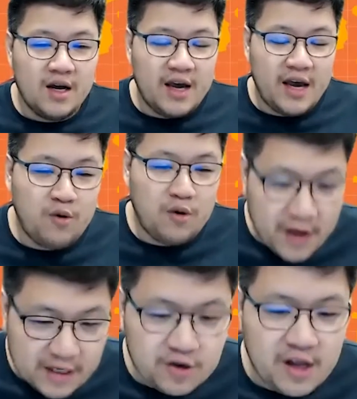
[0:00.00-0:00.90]
and we
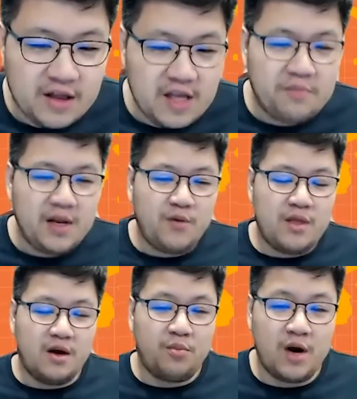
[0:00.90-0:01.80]
resonate deeply
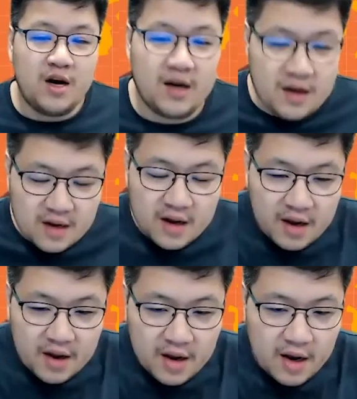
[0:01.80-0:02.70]
with our product,
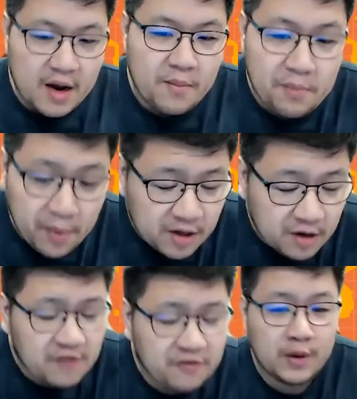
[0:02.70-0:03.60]

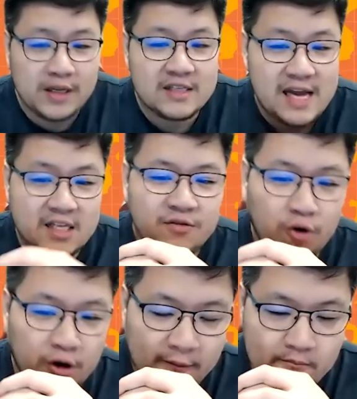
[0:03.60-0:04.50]
particularly for what it stands
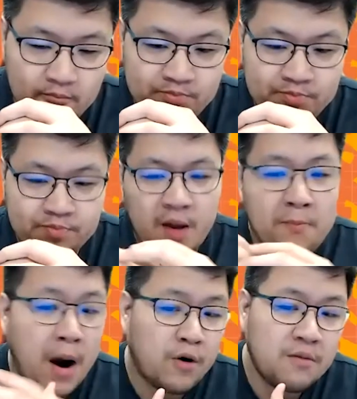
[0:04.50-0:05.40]
for:
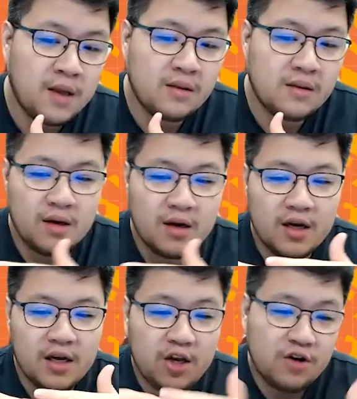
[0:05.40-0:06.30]
empowerment,
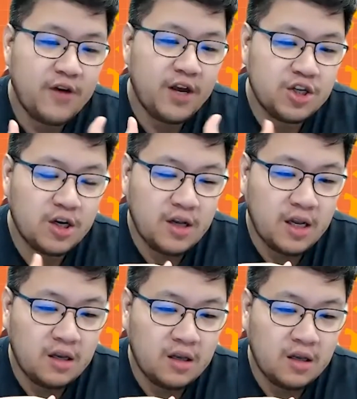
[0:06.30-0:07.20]
innovation,
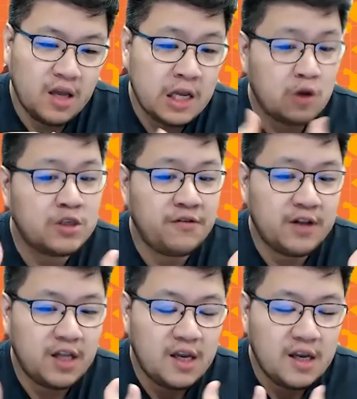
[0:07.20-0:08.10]
and
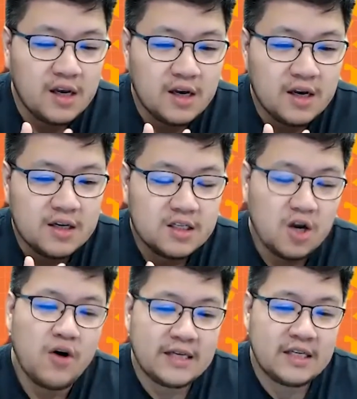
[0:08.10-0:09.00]
inclusivity.
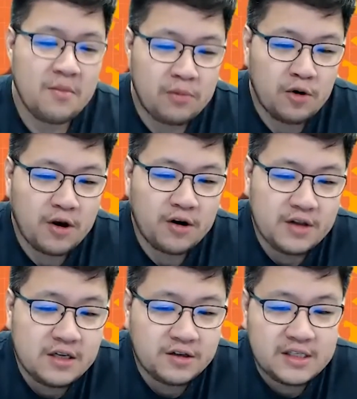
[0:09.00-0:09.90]
So as an employer,
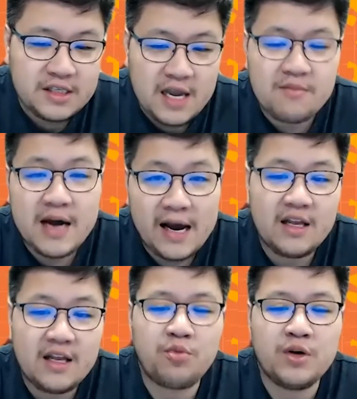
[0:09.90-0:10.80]
these are the same
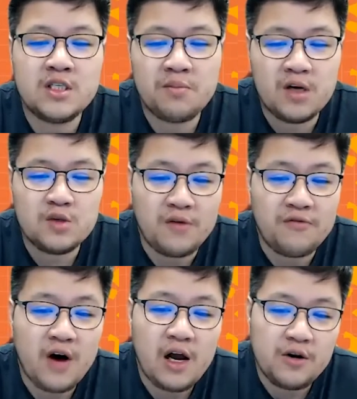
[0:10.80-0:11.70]
guiding principles we
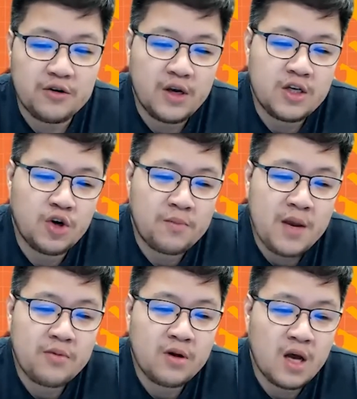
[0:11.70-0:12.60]
follow to ensure
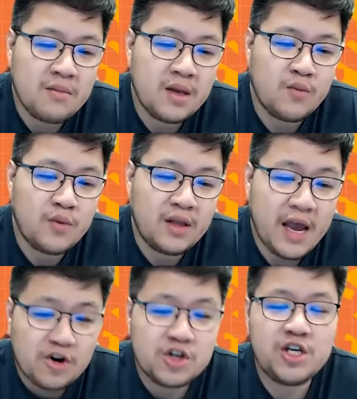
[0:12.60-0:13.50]
people come in with
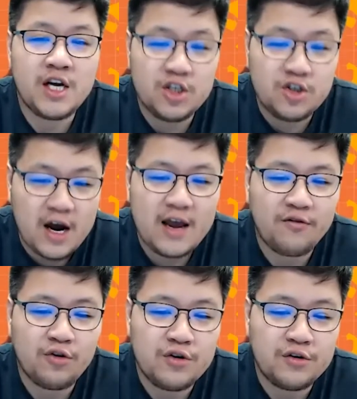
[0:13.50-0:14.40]
the energy and
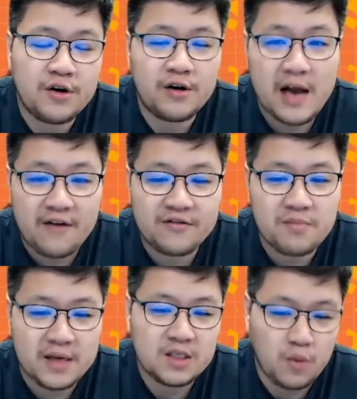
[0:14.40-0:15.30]
drive to do their life's
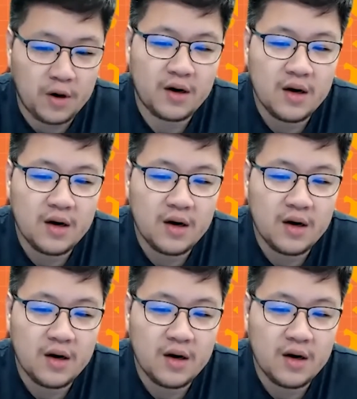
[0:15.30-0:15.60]
best work.